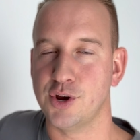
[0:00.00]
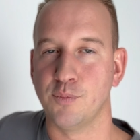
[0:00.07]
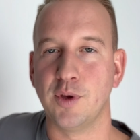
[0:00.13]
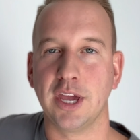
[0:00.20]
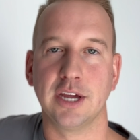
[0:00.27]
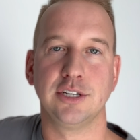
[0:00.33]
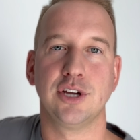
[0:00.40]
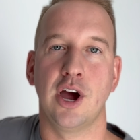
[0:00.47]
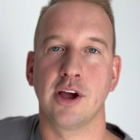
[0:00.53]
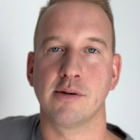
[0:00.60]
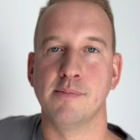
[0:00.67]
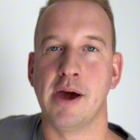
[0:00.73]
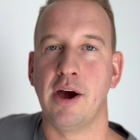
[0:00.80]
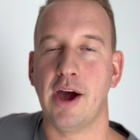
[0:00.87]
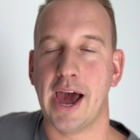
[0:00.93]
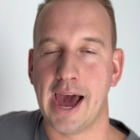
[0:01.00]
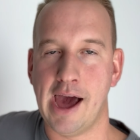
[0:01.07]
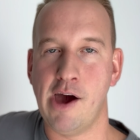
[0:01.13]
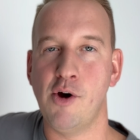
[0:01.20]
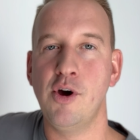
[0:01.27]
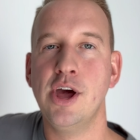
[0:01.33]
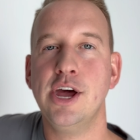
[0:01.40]
and we can talk about
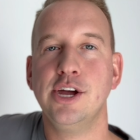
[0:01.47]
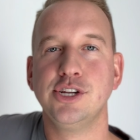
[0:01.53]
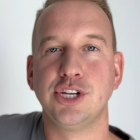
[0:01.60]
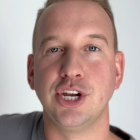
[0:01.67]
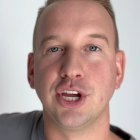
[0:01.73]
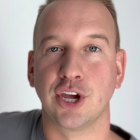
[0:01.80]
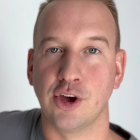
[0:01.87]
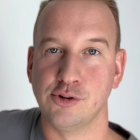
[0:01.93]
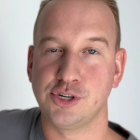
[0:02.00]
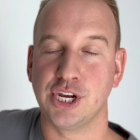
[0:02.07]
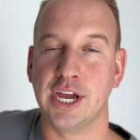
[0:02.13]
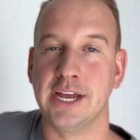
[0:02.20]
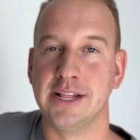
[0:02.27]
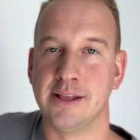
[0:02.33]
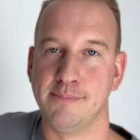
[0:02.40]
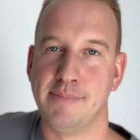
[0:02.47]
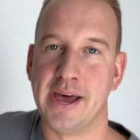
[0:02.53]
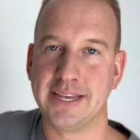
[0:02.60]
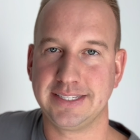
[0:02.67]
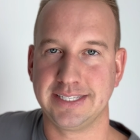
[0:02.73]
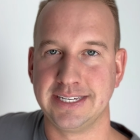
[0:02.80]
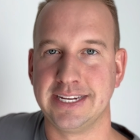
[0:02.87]
how to negotiate the
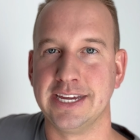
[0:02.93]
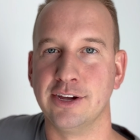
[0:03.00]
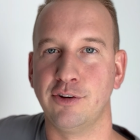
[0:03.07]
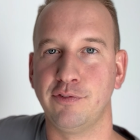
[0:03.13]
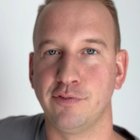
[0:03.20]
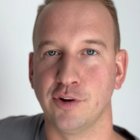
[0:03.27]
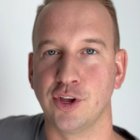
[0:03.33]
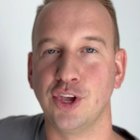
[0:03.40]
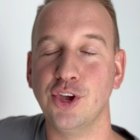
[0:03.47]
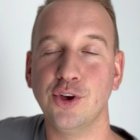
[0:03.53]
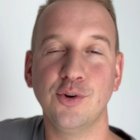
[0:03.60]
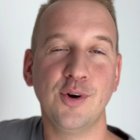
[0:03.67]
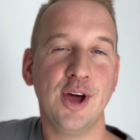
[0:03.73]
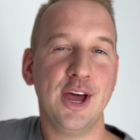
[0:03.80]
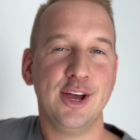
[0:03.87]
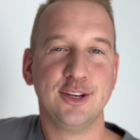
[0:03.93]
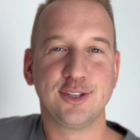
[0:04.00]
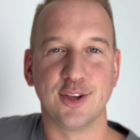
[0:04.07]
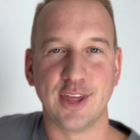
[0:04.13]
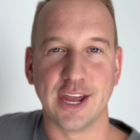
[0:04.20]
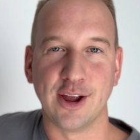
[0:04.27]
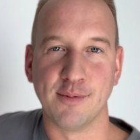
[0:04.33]
best deal for you
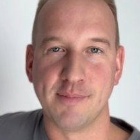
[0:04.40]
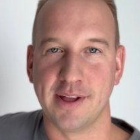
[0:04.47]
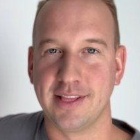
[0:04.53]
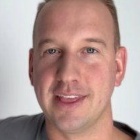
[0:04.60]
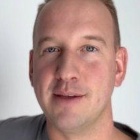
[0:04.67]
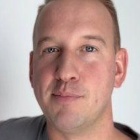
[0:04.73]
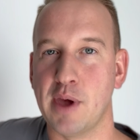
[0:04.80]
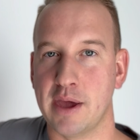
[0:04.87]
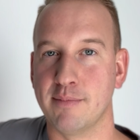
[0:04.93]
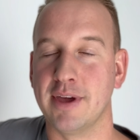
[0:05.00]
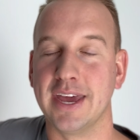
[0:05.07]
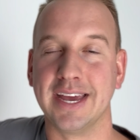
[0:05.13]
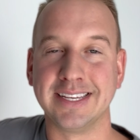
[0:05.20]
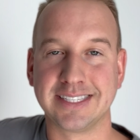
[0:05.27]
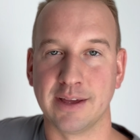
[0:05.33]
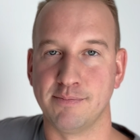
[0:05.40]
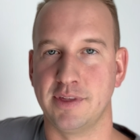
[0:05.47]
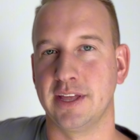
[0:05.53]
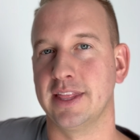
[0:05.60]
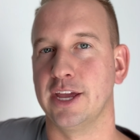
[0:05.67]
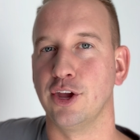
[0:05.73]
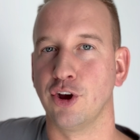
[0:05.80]
so that your monthly payment is
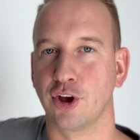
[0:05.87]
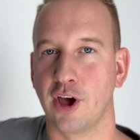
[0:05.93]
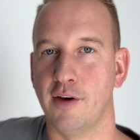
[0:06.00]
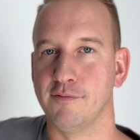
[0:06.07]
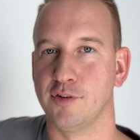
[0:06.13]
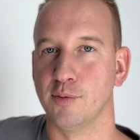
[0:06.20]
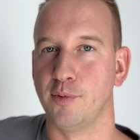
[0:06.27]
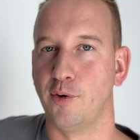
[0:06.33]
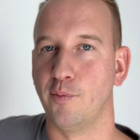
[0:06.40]
something that you're comfortable